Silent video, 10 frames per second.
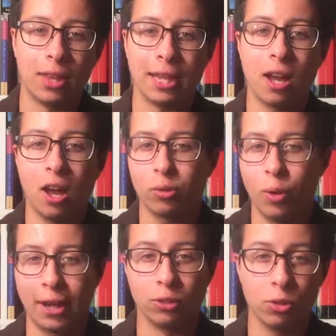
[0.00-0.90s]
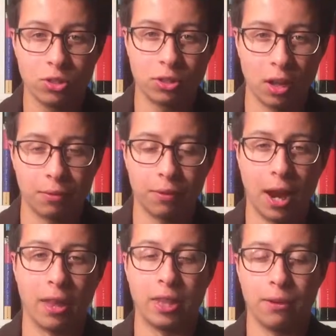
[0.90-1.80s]
they can't write good stuff,
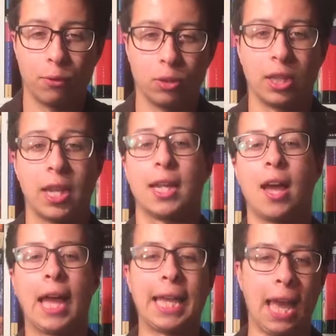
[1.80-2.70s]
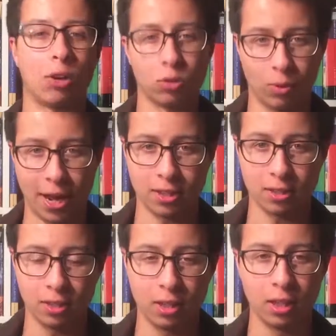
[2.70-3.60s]
and therefore they're like, I cannot
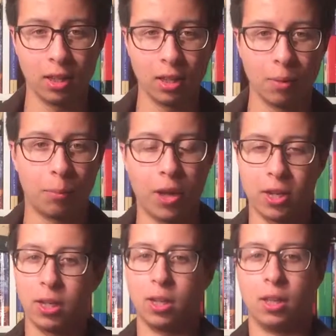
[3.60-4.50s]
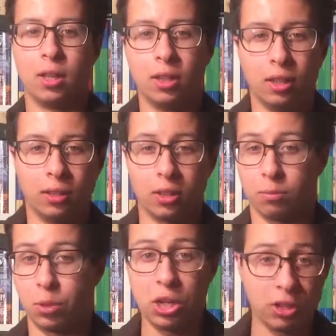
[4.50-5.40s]
write. But
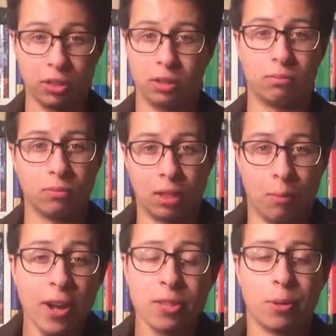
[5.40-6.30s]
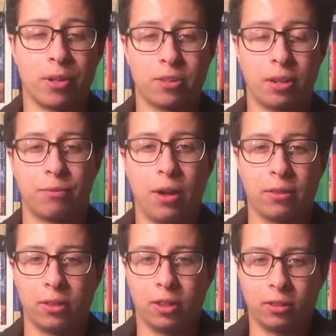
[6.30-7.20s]
particularly in my experience, I've
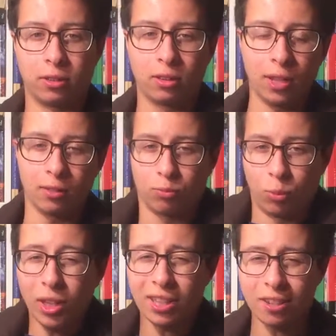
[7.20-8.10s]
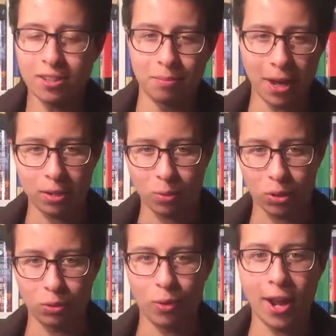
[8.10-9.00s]
found that it really doesn't matter
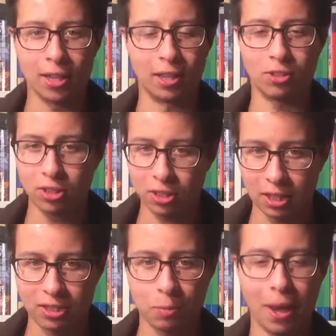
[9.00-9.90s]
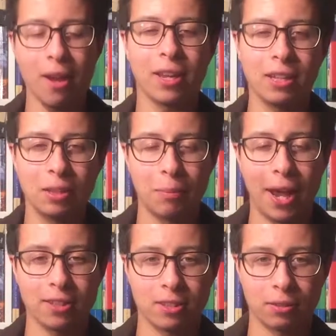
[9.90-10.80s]
what you're writing. It's about getting the
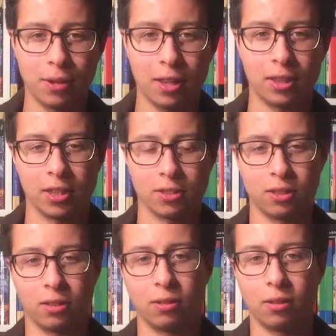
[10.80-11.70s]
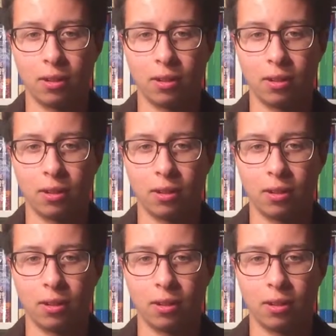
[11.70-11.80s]
bad stuff out there so that